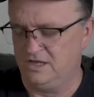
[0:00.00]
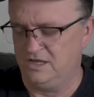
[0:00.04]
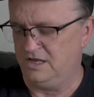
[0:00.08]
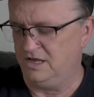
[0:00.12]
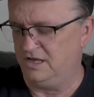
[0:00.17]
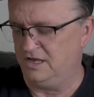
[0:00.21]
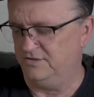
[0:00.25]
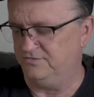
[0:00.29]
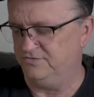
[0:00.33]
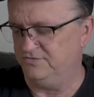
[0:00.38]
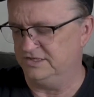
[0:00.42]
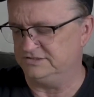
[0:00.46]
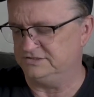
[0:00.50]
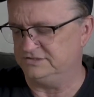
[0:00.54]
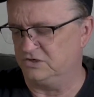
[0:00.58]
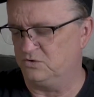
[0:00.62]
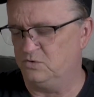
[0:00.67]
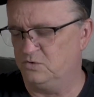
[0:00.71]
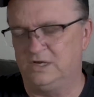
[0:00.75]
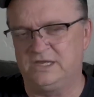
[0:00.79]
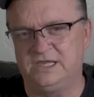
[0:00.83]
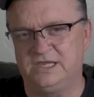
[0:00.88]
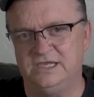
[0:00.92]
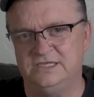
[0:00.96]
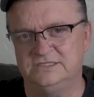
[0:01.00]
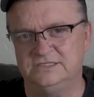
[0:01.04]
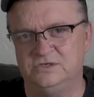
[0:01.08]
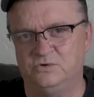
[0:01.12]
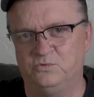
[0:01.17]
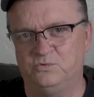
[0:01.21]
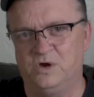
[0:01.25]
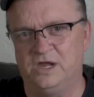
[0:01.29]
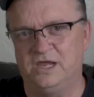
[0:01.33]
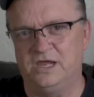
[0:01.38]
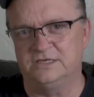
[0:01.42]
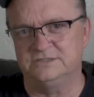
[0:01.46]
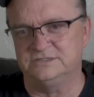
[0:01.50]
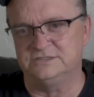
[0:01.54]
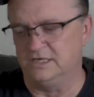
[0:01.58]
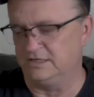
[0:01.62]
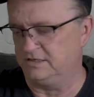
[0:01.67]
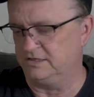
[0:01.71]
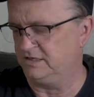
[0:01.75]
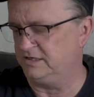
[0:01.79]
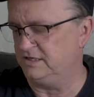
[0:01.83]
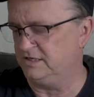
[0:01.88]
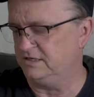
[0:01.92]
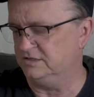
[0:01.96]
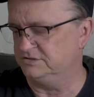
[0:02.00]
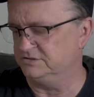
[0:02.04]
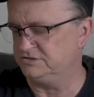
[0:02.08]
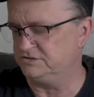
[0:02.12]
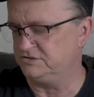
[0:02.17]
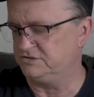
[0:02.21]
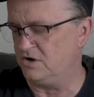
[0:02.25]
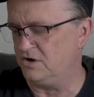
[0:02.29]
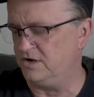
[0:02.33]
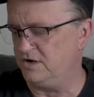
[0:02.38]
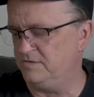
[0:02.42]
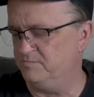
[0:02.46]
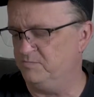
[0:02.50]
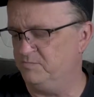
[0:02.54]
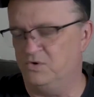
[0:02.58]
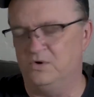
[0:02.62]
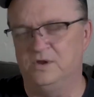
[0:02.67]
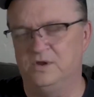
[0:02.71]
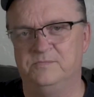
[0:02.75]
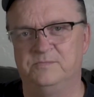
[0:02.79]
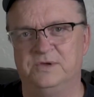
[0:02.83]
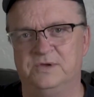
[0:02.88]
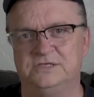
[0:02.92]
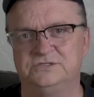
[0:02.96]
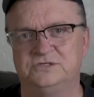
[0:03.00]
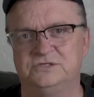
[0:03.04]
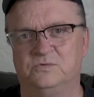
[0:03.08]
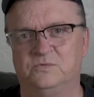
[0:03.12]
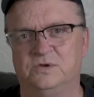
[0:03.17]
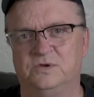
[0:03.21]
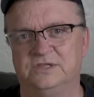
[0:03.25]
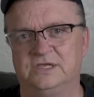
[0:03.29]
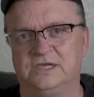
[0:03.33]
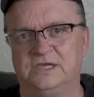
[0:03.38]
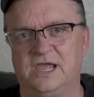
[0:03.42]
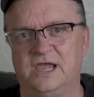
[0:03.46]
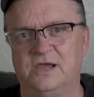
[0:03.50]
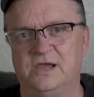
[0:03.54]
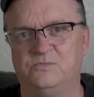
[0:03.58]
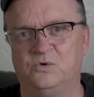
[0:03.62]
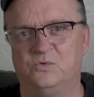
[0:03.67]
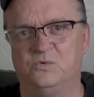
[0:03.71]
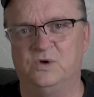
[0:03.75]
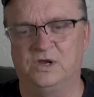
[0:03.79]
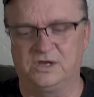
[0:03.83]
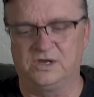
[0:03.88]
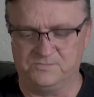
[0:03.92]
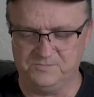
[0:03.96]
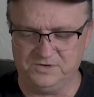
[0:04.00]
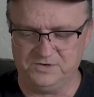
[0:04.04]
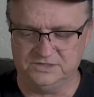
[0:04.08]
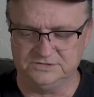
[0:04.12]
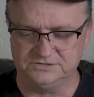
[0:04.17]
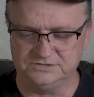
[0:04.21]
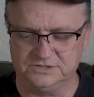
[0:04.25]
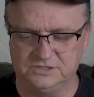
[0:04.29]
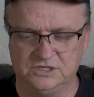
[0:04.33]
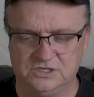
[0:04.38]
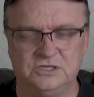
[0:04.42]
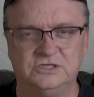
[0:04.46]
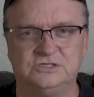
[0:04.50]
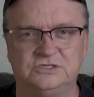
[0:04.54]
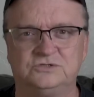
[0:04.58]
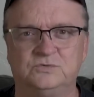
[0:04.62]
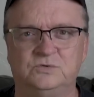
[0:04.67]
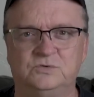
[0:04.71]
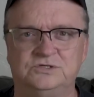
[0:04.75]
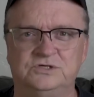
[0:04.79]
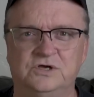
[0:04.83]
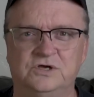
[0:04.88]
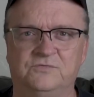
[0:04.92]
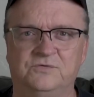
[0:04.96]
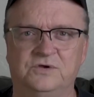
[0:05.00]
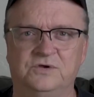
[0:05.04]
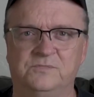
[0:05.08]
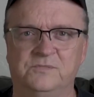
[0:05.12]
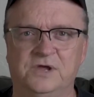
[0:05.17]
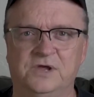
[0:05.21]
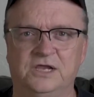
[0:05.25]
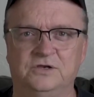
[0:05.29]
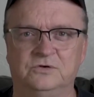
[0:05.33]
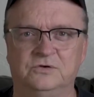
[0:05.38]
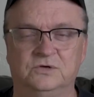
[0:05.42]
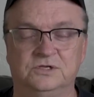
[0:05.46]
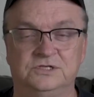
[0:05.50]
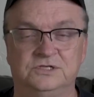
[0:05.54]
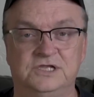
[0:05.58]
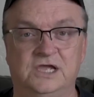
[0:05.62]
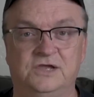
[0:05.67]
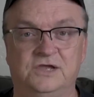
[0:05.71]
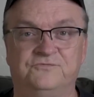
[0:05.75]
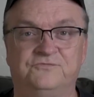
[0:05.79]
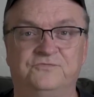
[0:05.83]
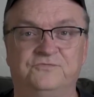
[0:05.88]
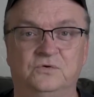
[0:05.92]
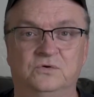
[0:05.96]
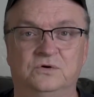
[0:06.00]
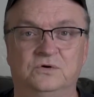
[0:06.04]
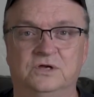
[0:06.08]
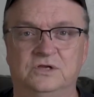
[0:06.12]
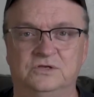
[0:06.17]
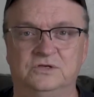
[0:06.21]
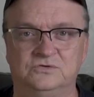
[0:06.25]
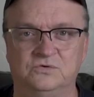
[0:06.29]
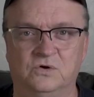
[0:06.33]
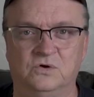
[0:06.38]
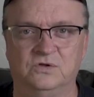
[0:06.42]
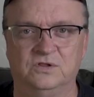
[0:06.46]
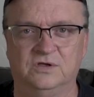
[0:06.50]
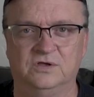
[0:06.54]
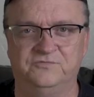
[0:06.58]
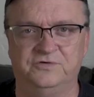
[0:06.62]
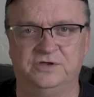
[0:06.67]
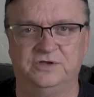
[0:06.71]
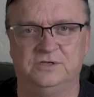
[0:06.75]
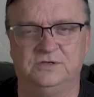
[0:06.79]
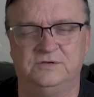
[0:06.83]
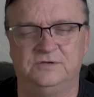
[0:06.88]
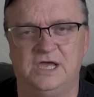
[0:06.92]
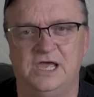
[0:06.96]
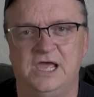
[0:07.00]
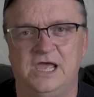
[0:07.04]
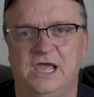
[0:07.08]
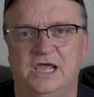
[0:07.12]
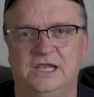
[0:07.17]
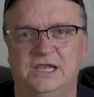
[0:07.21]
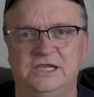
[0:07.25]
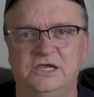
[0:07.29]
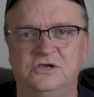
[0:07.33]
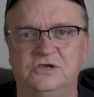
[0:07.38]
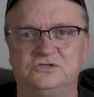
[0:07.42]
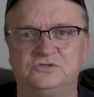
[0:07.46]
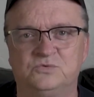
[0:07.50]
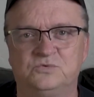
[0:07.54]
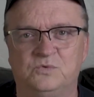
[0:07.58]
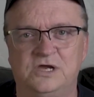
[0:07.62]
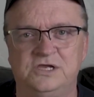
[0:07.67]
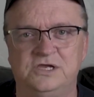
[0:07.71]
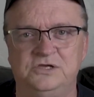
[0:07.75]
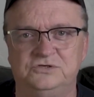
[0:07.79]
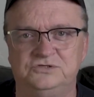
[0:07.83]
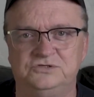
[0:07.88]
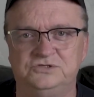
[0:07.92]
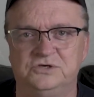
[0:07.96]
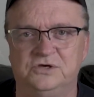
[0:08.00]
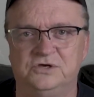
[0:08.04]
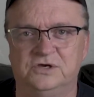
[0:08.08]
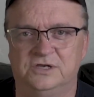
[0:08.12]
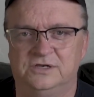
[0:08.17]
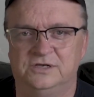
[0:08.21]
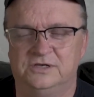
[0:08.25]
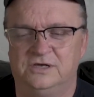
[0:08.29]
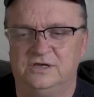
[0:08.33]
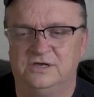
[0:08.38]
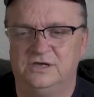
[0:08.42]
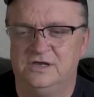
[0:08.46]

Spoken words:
that's a quick, easy way is I get a starting point based on what the camera recommends, switch over to manual and take full control of it. And here's why you should.